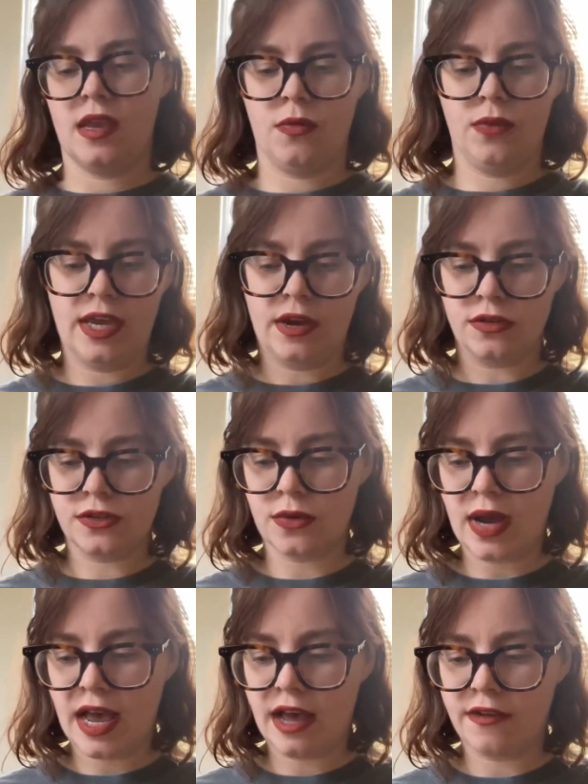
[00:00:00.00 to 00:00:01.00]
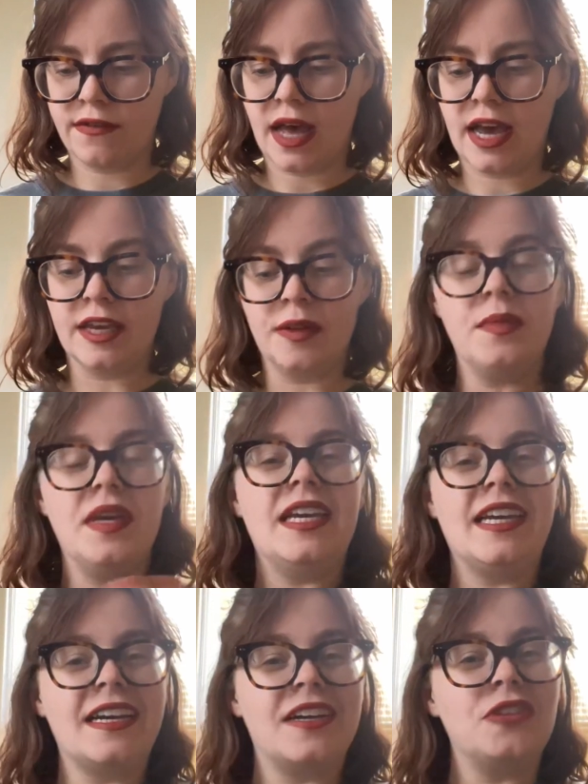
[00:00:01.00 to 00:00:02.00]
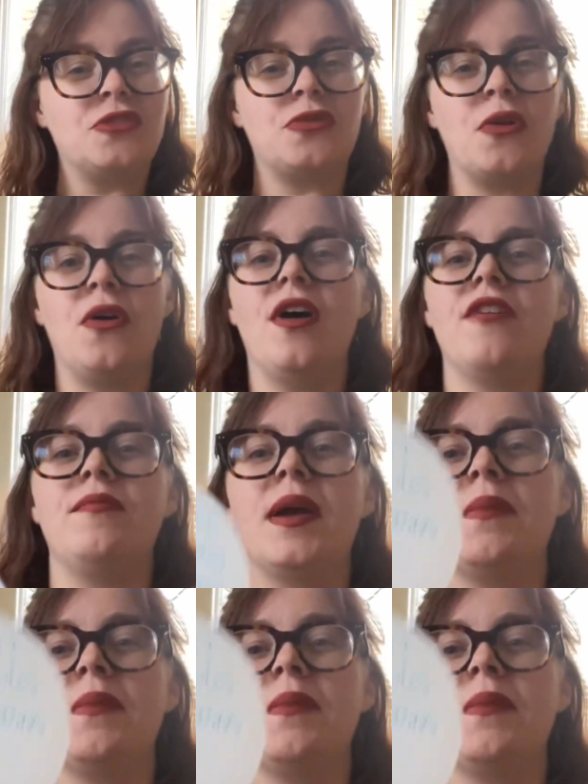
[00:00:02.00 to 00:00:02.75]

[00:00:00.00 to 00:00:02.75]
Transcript: We also have, I am in control of my